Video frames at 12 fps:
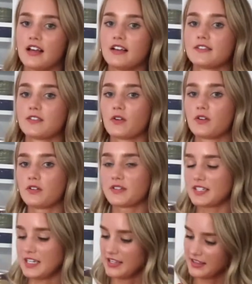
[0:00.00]
So you'll
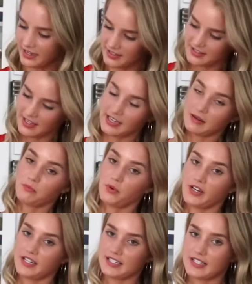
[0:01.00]
see that it's getting
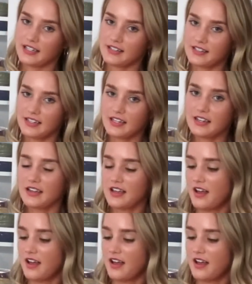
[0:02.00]
pretty sudsy.